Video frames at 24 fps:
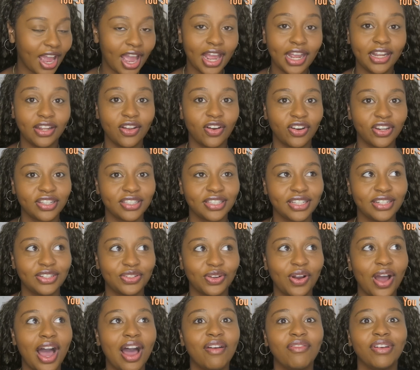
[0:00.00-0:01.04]
I honestly
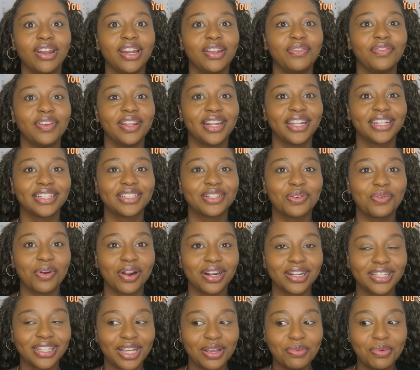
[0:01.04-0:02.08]
don't have any feelings
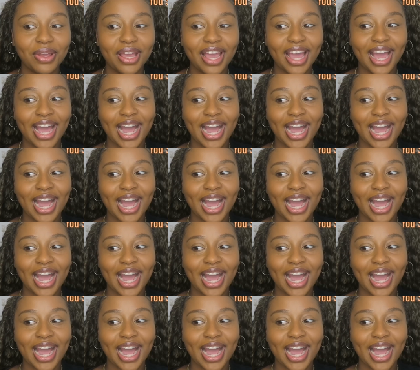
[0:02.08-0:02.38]
towards him.